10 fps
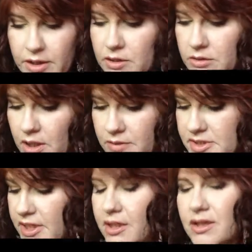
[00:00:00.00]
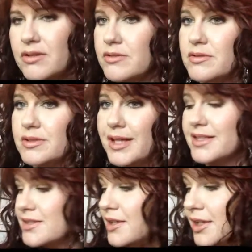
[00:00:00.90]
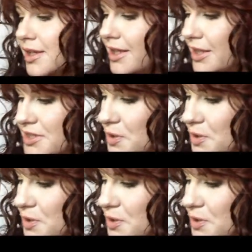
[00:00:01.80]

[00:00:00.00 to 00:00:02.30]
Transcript: and I was like, oh, that is